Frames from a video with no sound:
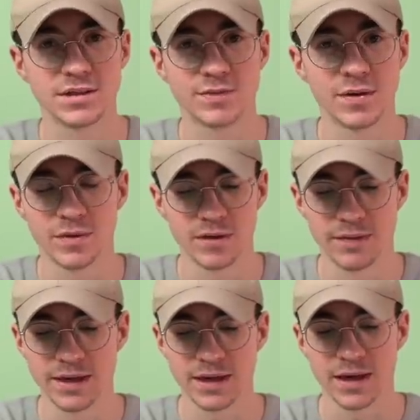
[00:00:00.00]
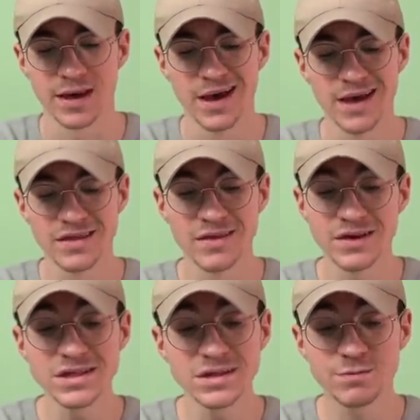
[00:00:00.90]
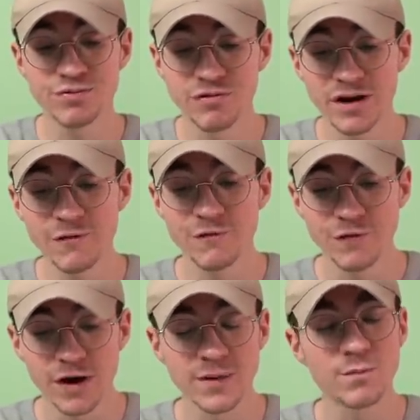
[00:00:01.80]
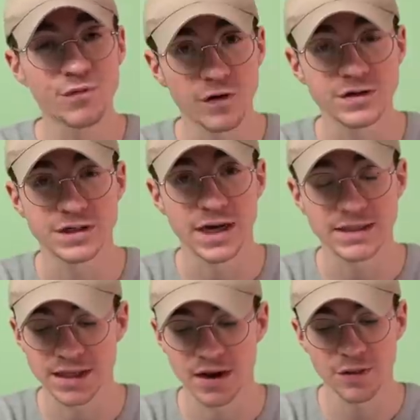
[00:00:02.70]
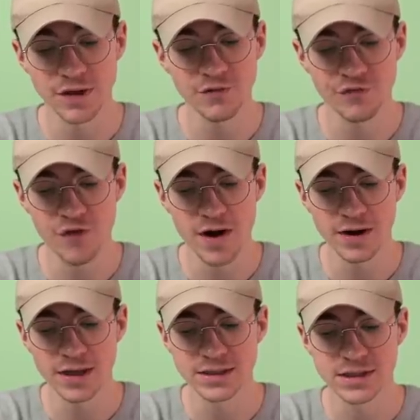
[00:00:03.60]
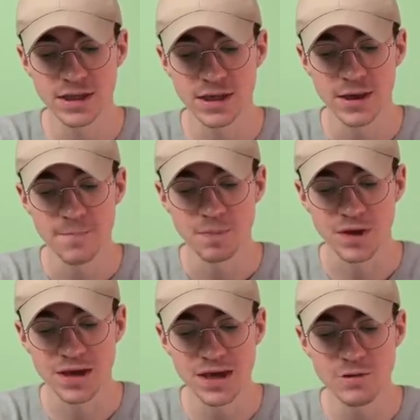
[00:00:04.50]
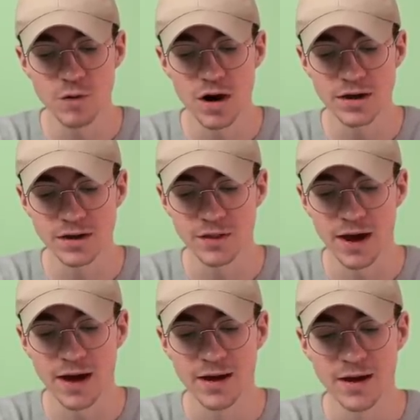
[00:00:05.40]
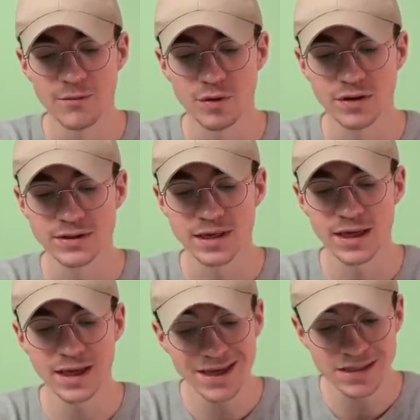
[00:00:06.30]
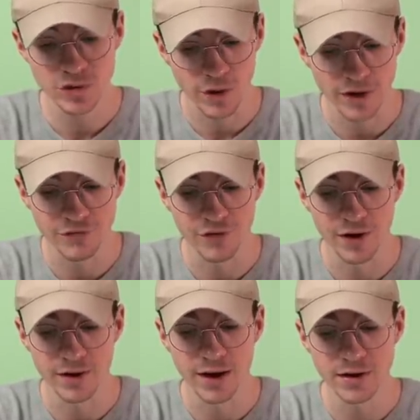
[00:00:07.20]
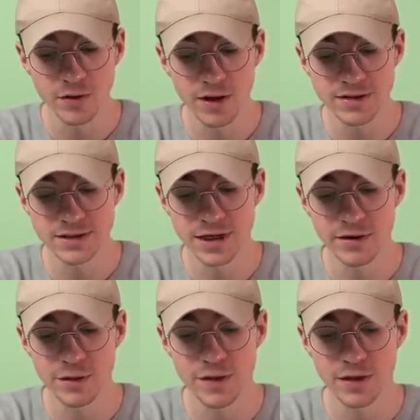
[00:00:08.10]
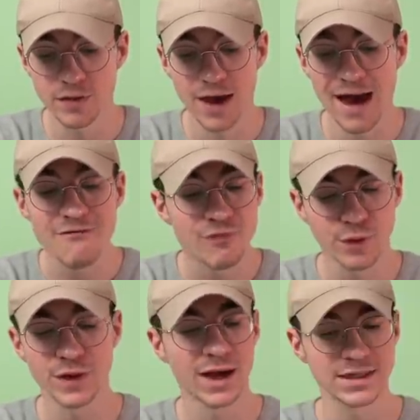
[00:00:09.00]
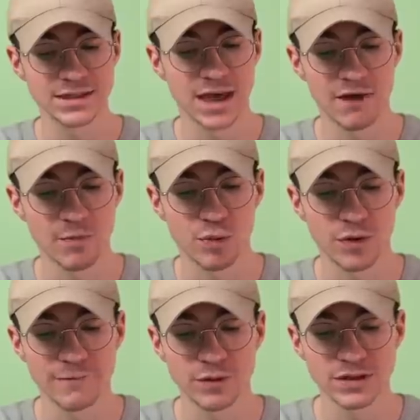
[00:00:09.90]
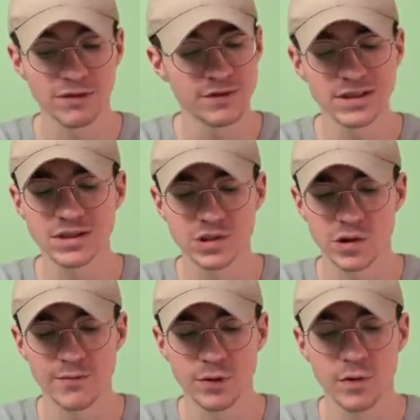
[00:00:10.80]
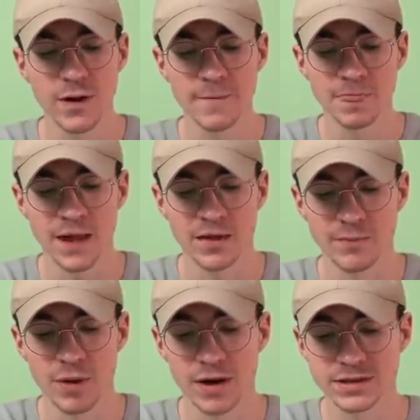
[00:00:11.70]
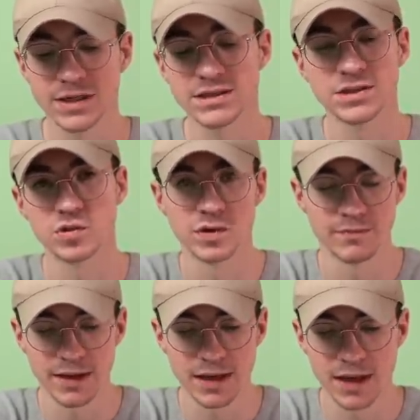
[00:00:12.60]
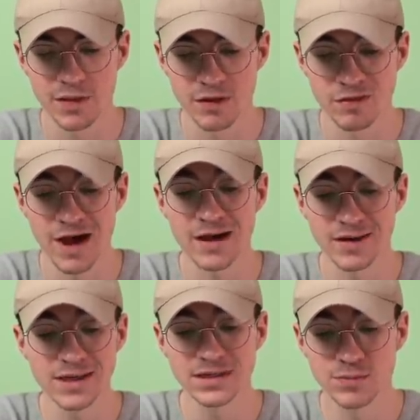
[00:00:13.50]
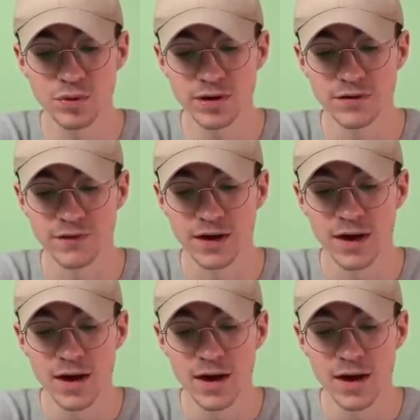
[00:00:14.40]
that people are making, then this is a pretty fun project, and I think fun is the, the key word in that, because it is quite fun. I don't necessarily think that everything has to have a point, because if it's enjoyable and the person has enjoyed making it, then that is the point of it.